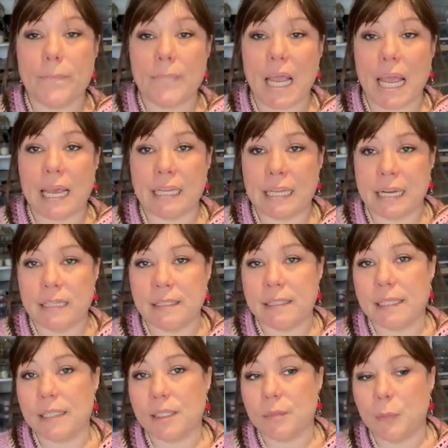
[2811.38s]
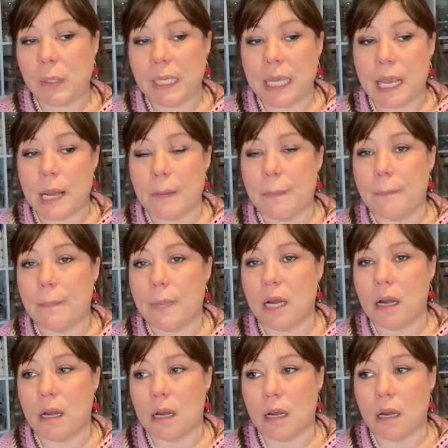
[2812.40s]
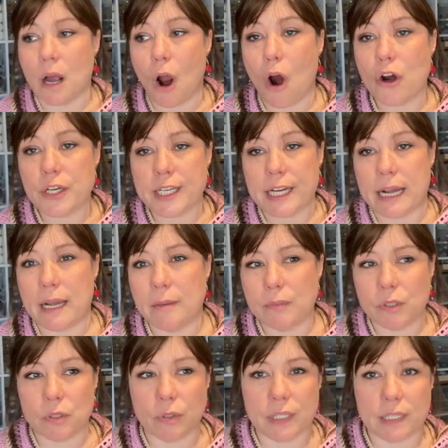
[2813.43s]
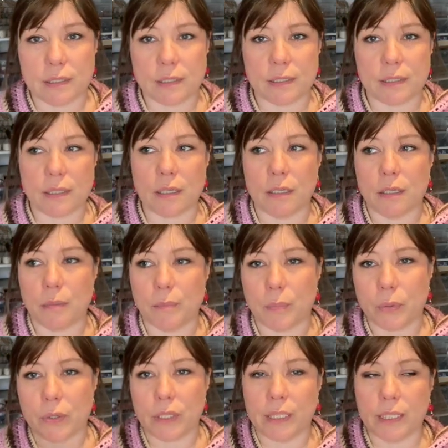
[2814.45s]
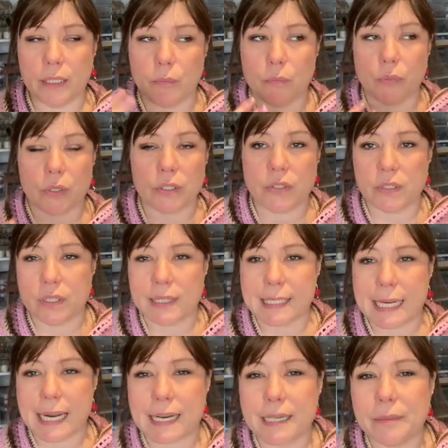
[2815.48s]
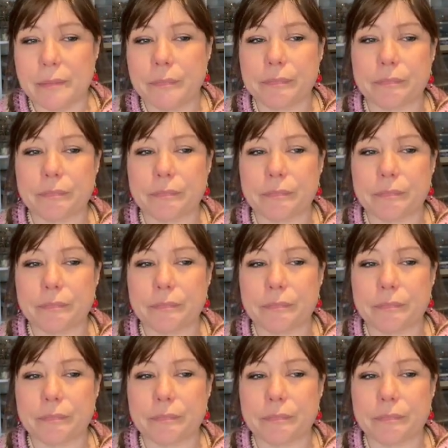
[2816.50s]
at night, 6 p.m. Our time, so that's Berlin, Brussels time.